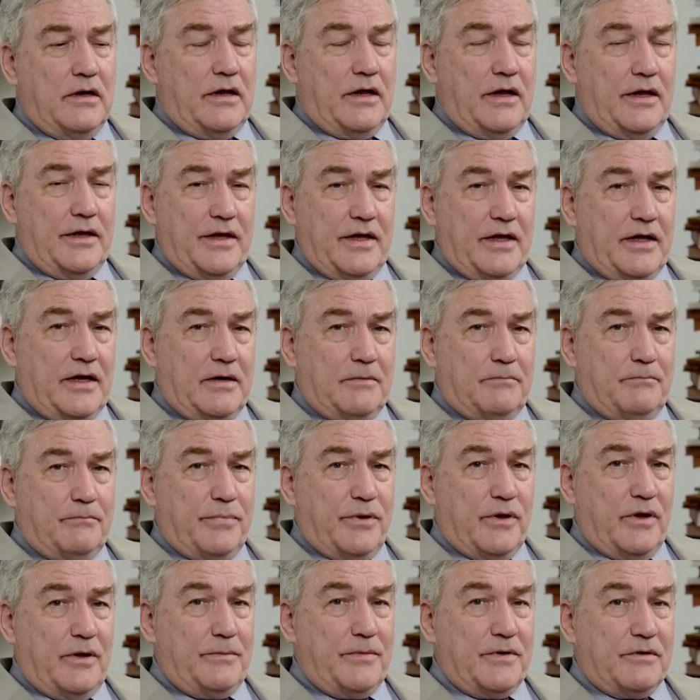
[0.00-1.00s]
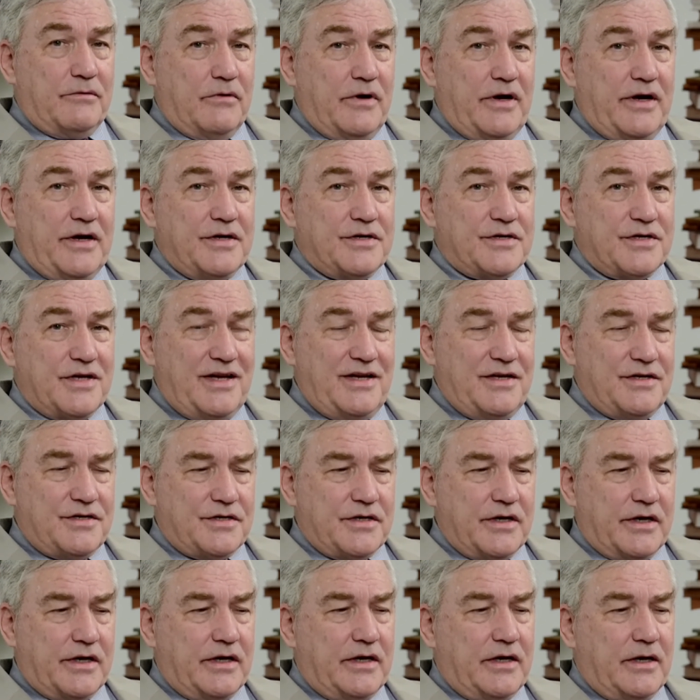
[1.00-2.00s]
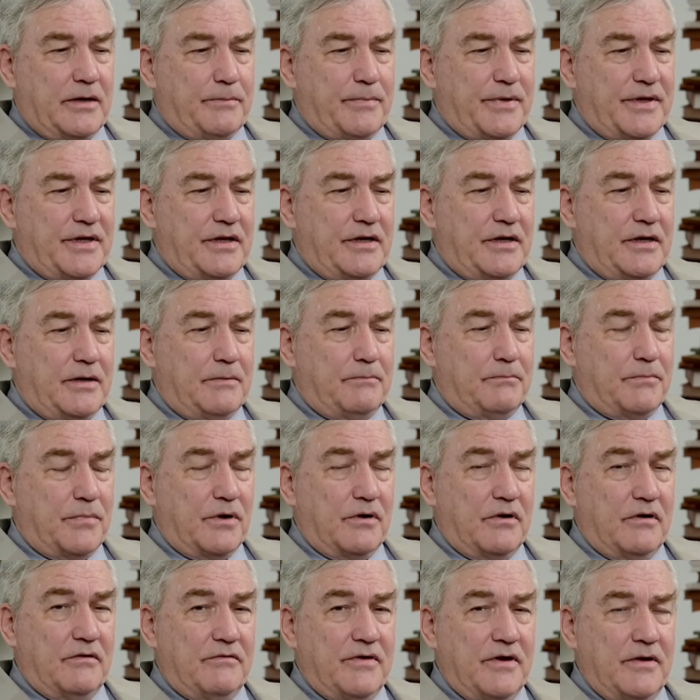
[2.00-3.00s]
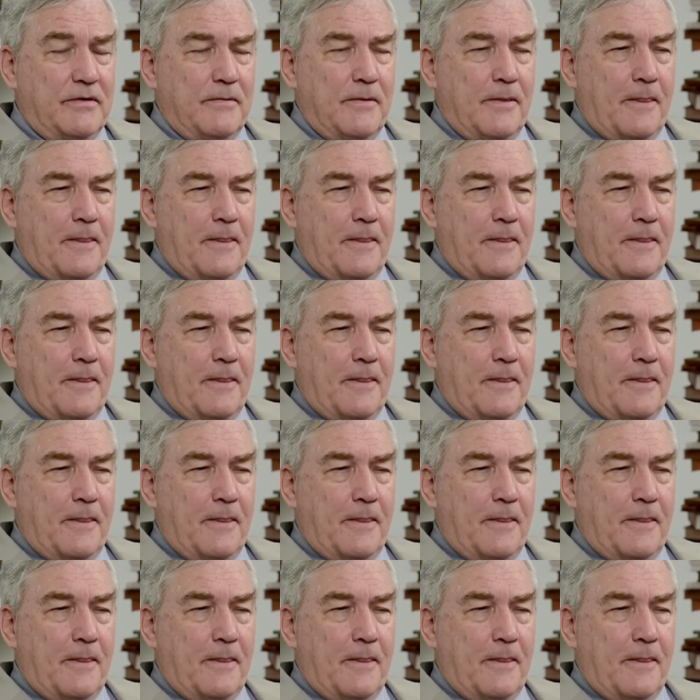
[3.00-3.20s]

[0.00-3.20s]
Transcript: and the unemployment rate is inching up, and the number of